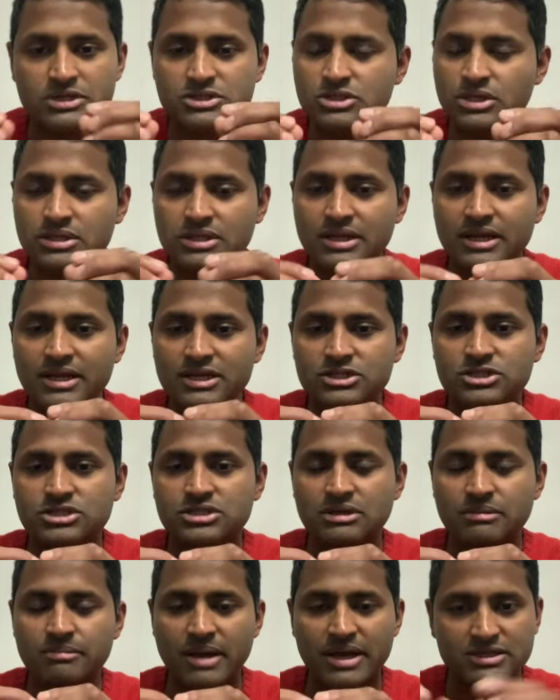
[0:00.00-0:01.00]
leadership
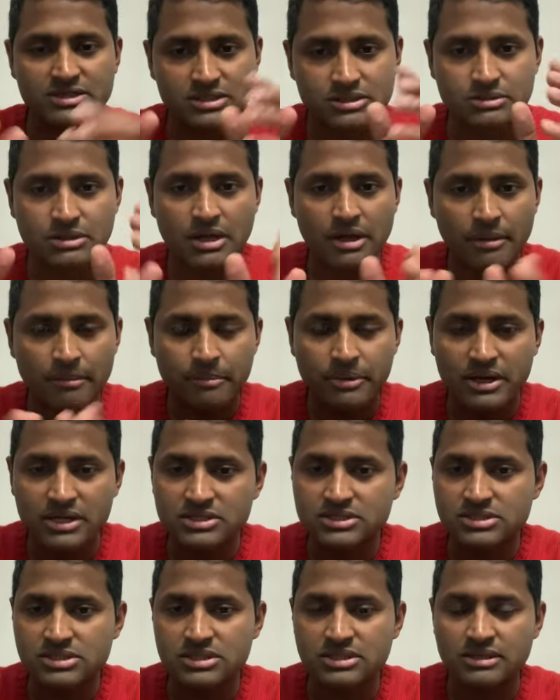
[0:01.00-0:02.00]
as a
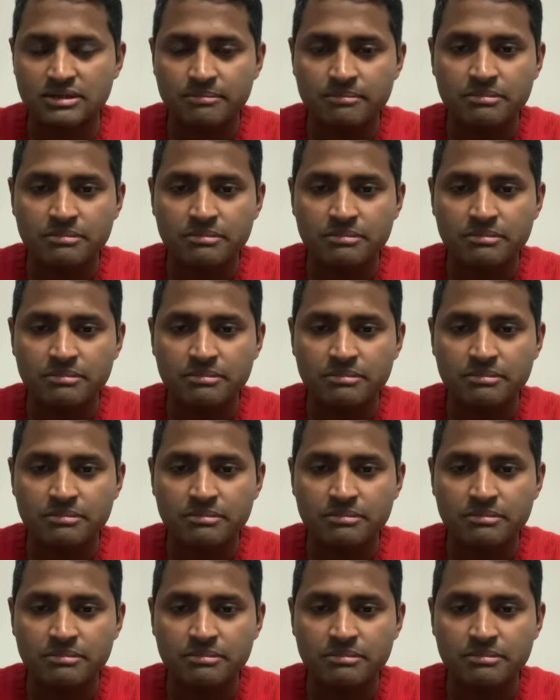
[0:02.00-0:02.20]
person,